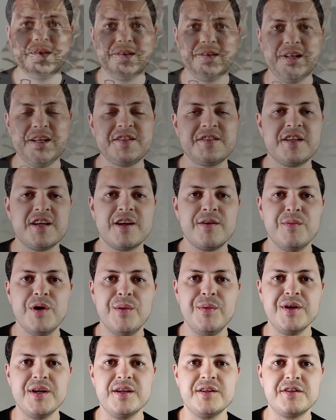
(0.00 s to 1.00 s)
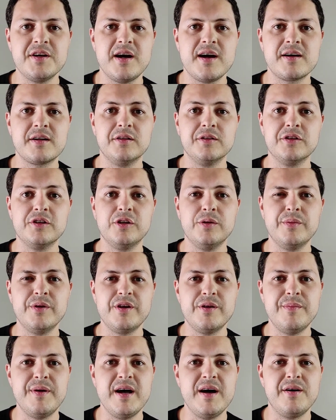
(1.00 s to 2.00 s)
Let's take a moment and talk a little bit
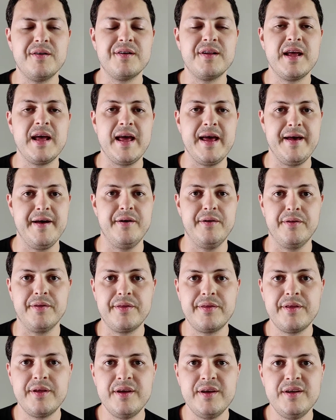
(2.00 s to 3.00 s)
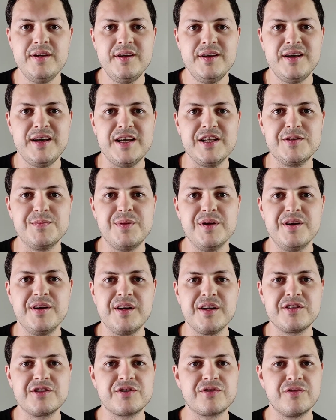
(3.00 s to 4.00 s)
about health. It's been
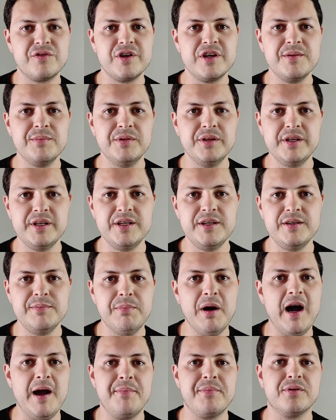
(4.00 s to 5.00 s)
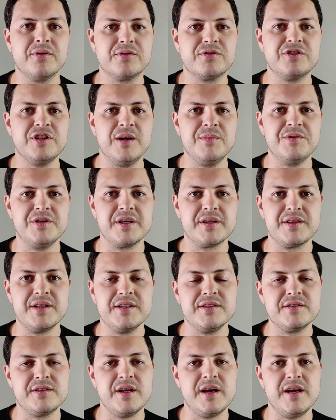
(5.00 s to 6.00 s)
an extremely popular subject
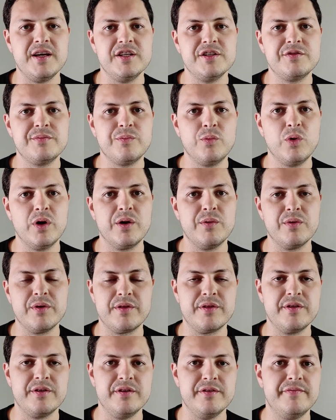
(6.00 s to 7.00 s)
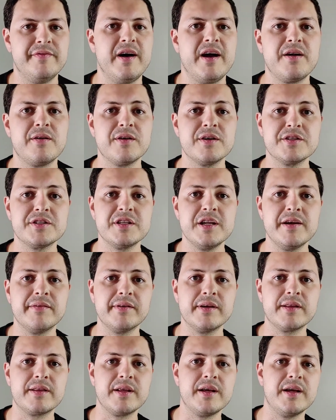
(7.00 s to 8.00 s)
these days, what with the virus and
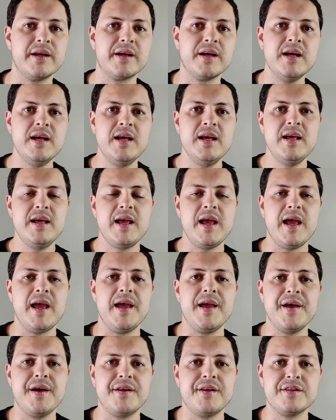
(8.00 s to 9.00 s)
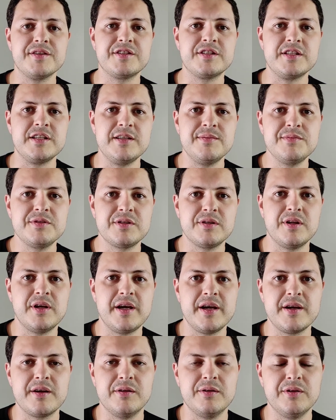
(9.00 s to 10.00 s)
everything. And it seems
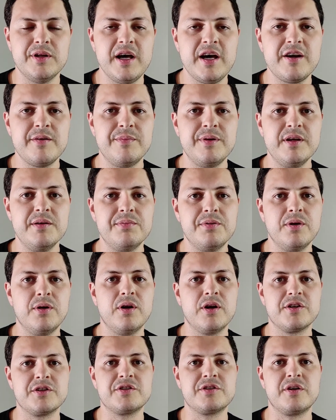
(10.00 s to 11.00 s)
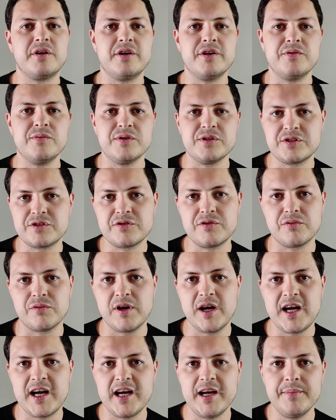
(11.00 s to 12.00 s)
like a lot of people are starting to
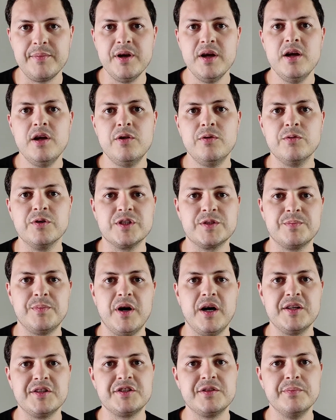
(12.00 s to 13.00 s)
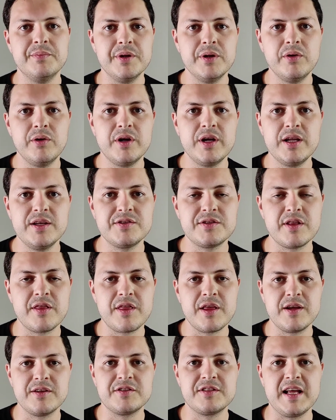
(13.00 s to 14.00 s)
ascribe responsibilities and
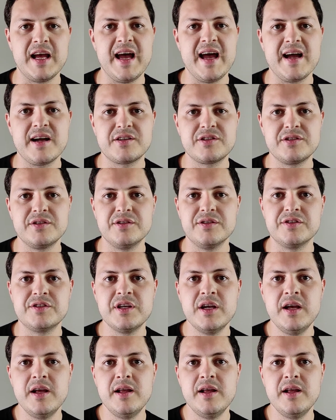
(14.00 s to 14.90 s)
things to actions